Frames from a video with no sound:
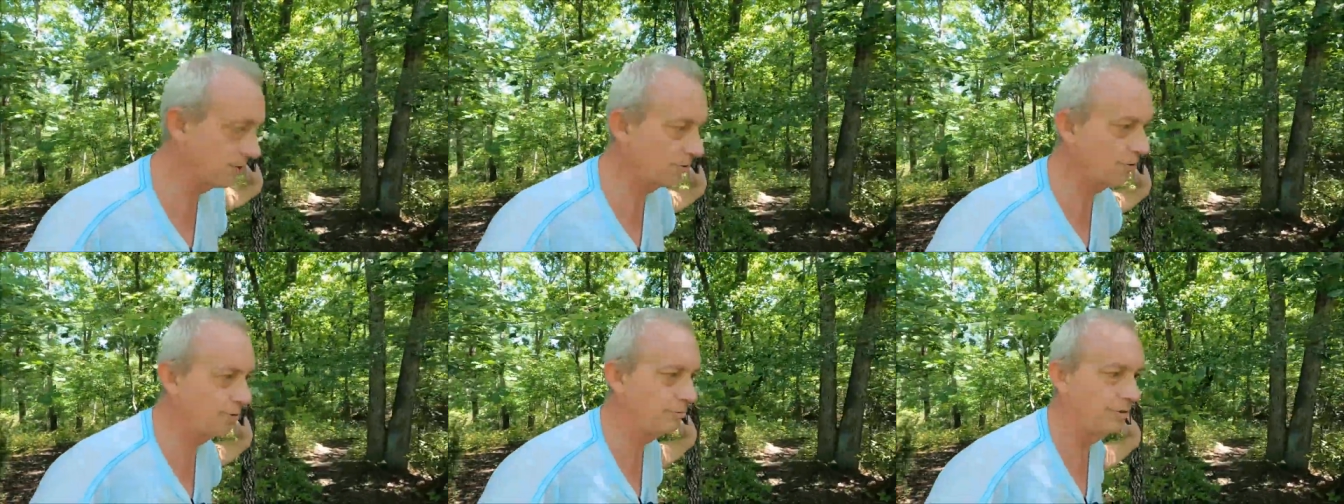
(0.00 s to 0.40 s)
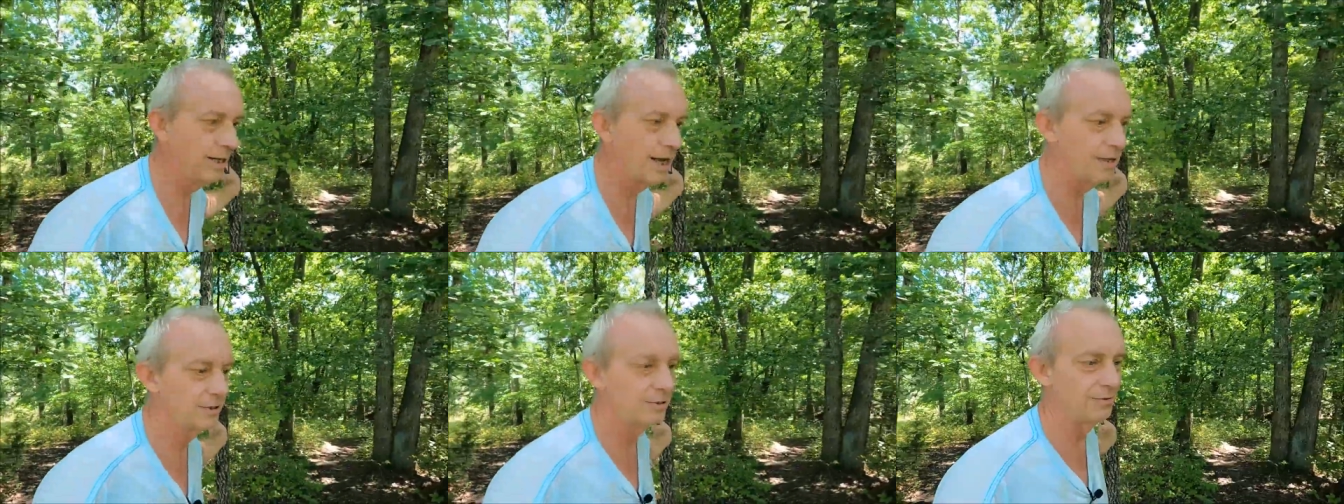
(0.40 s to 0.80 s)
going to go up in the
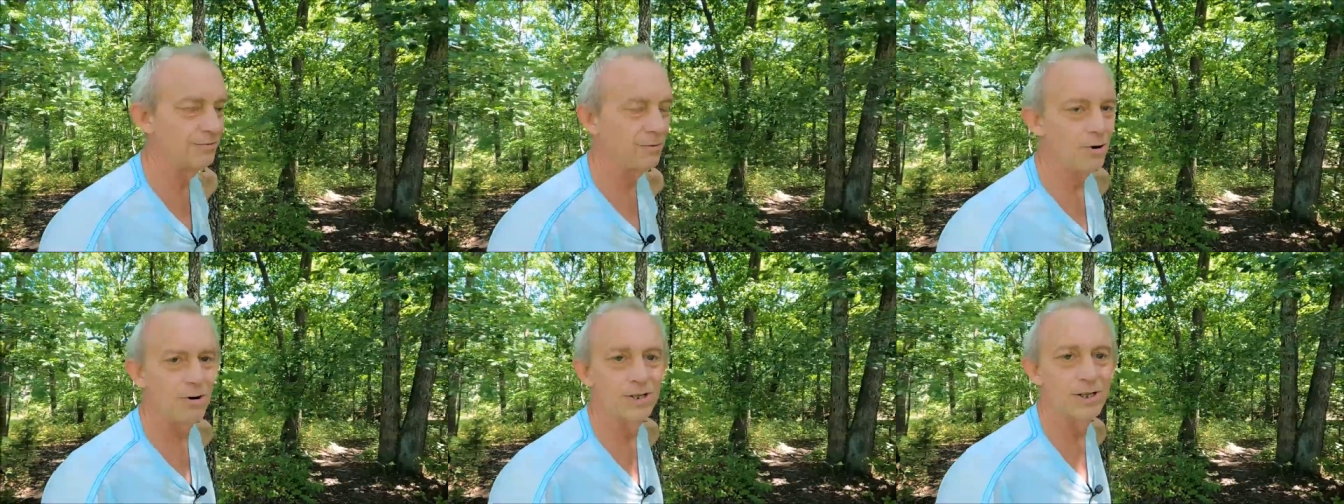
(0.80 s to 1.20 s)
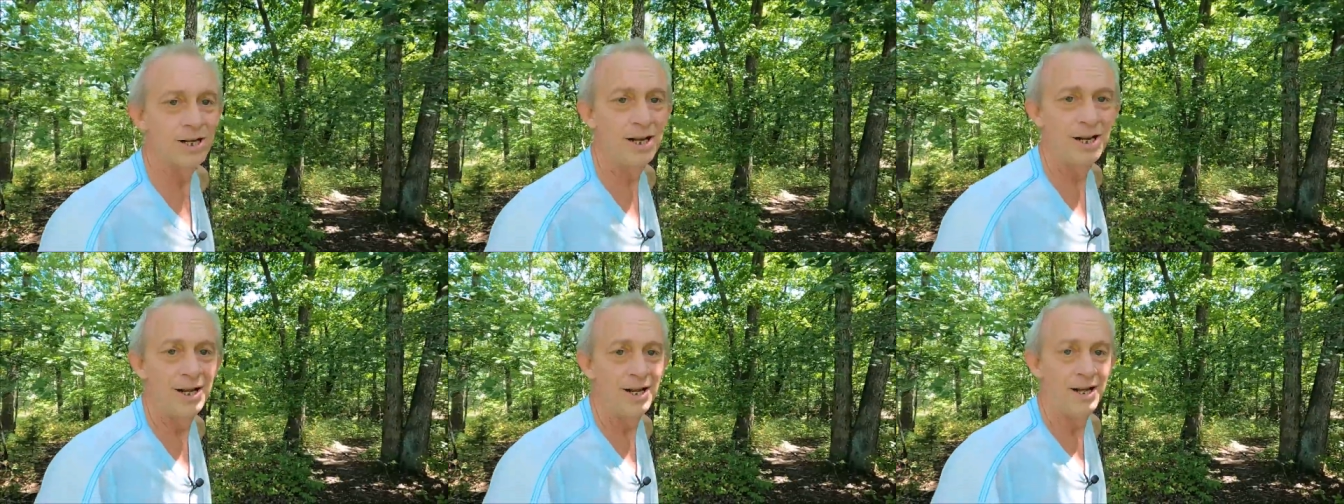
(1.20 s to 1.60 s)
National
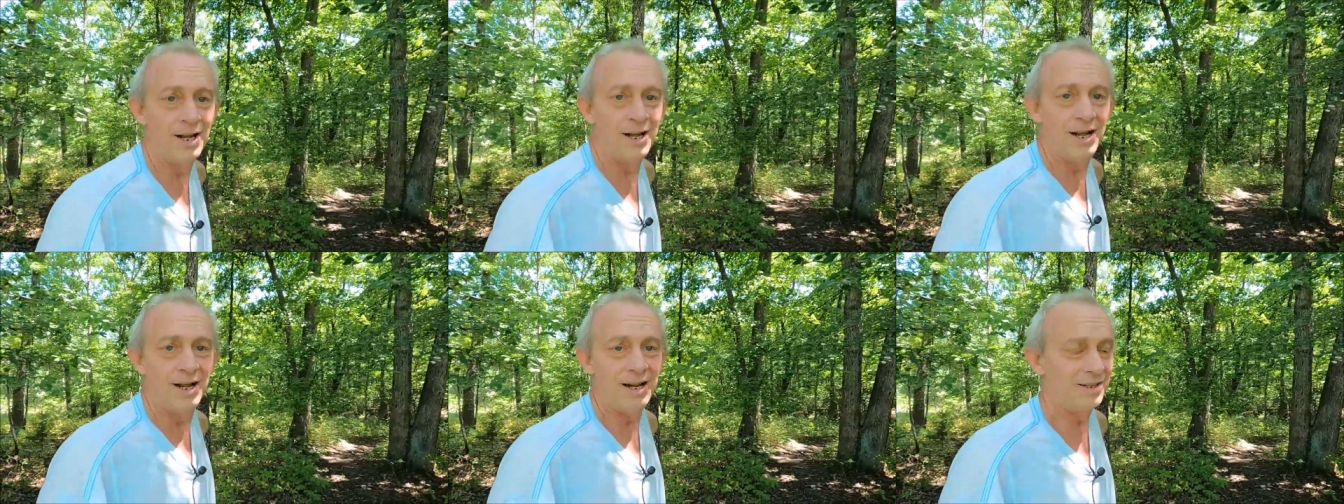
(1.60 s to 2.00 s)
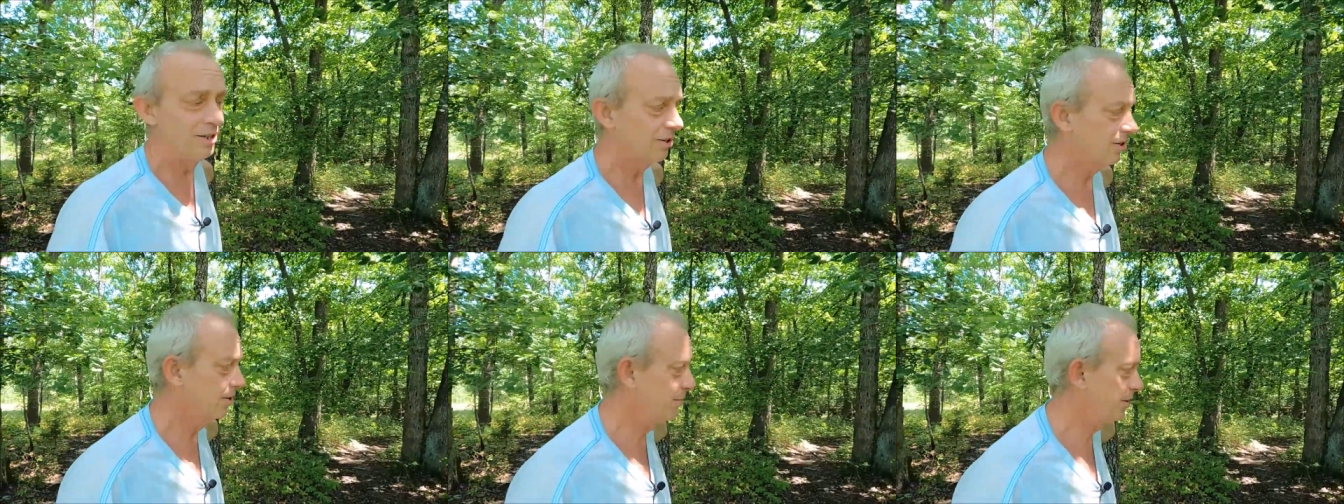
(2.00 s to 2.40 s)
Forest and
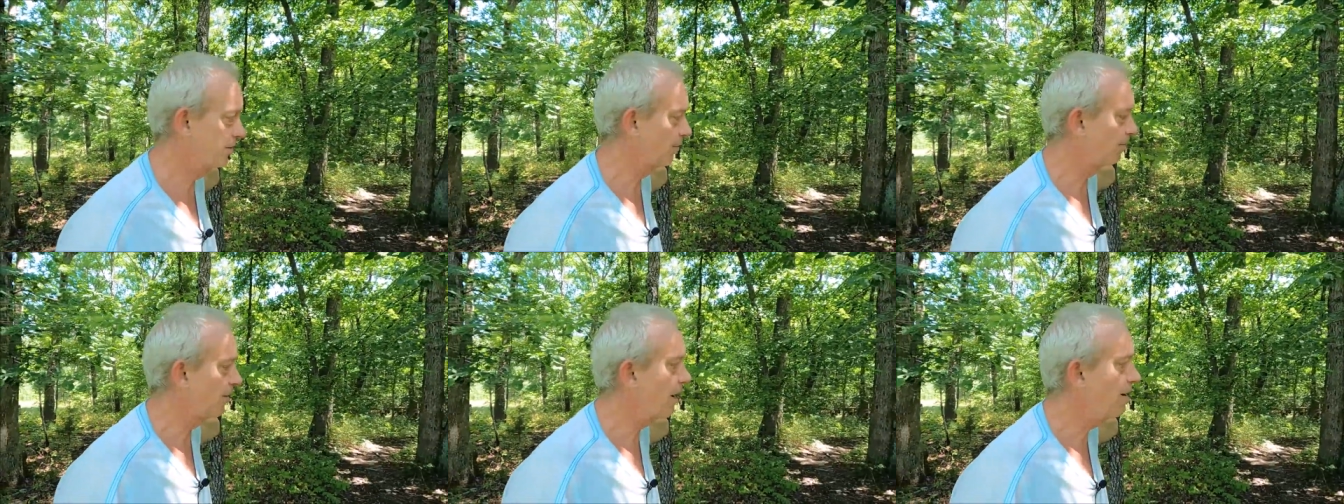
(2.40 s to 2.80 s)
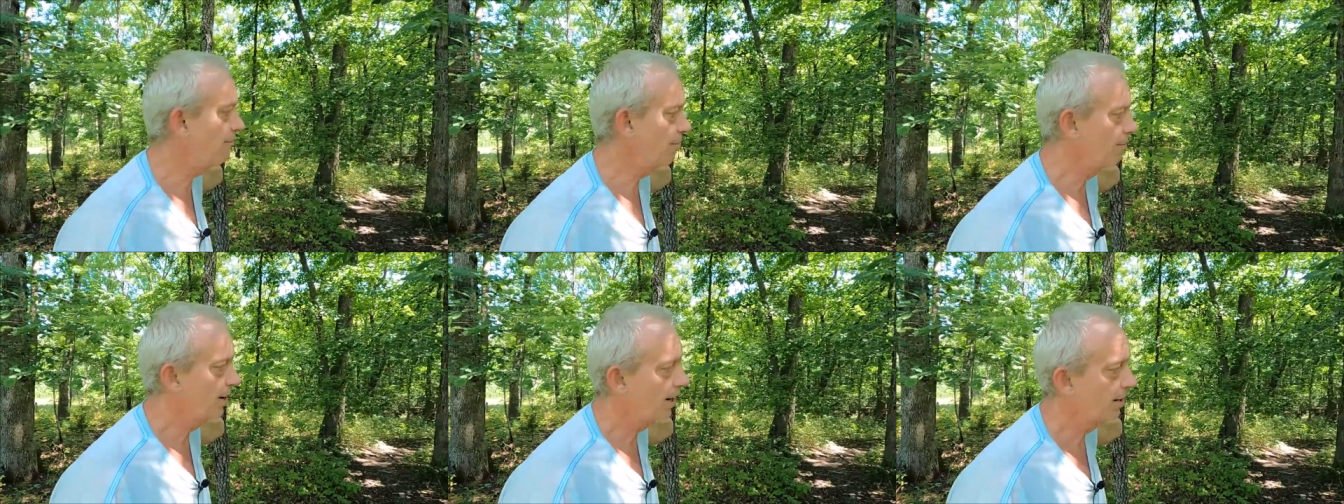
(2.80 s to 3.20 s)
they're going to be
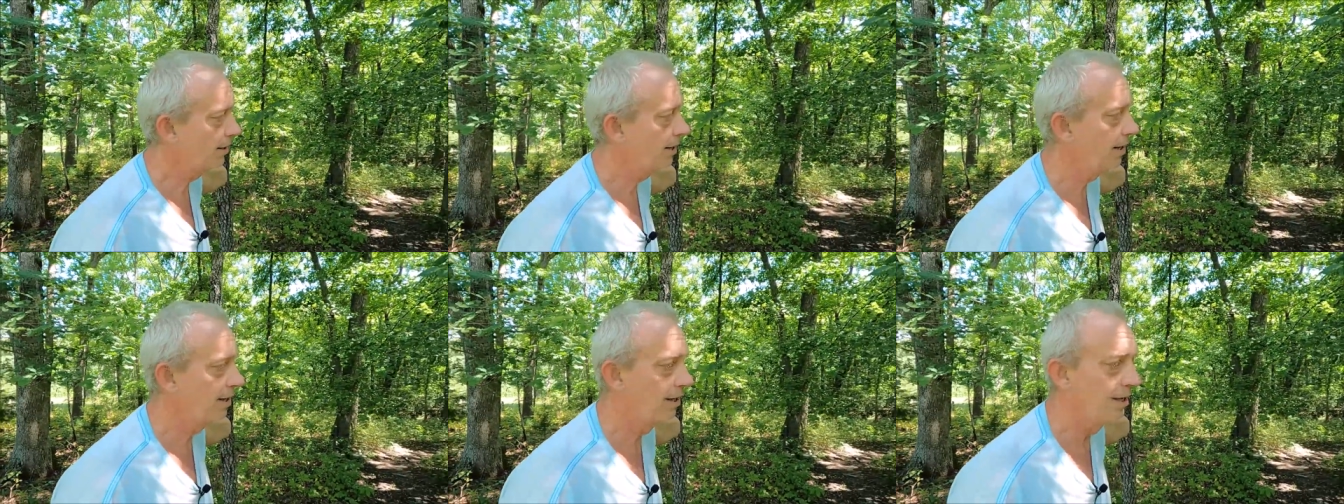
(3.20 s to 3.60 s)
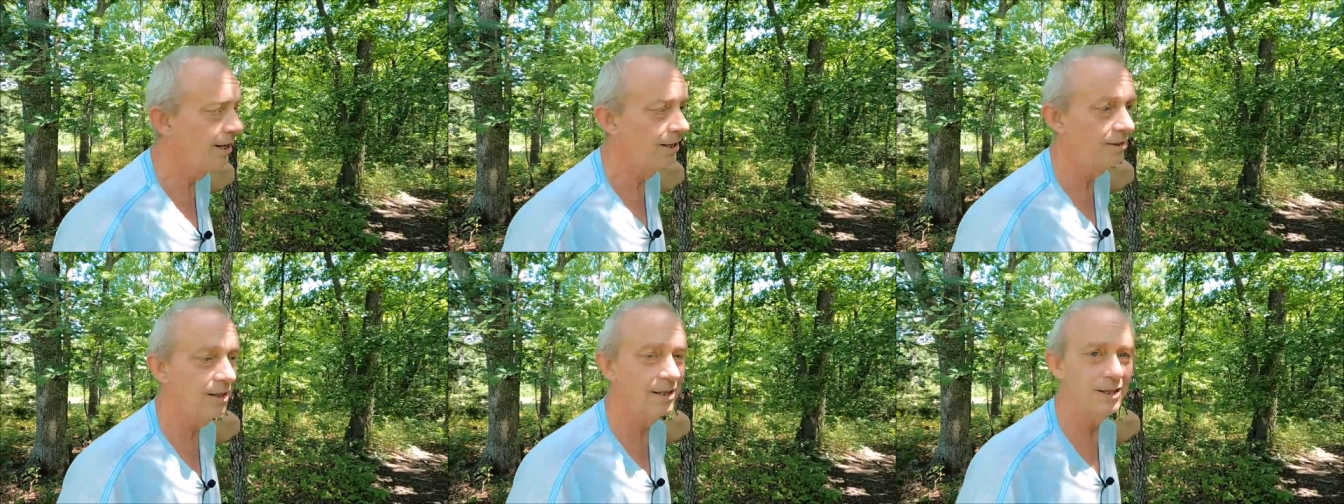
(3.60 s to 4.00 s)
Survivor Man
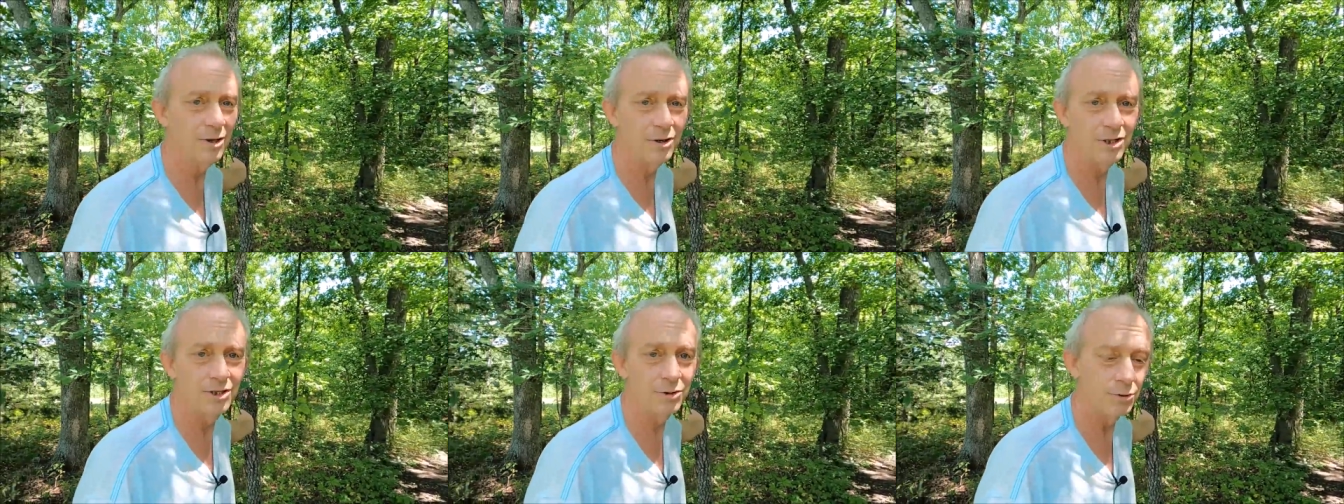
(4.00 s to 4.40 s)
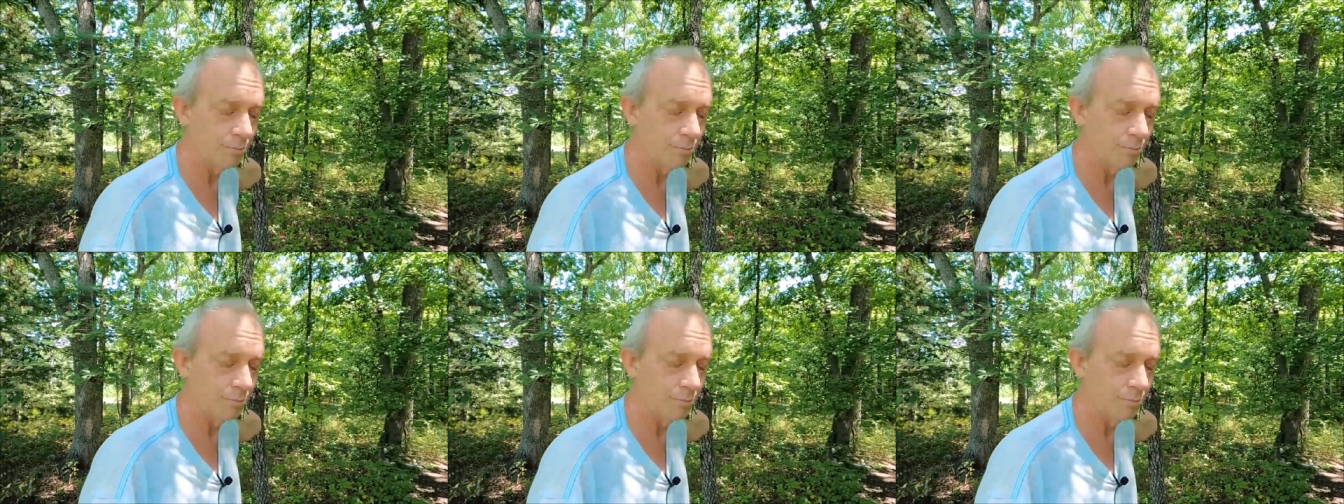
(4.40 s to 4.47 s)
and think they're going to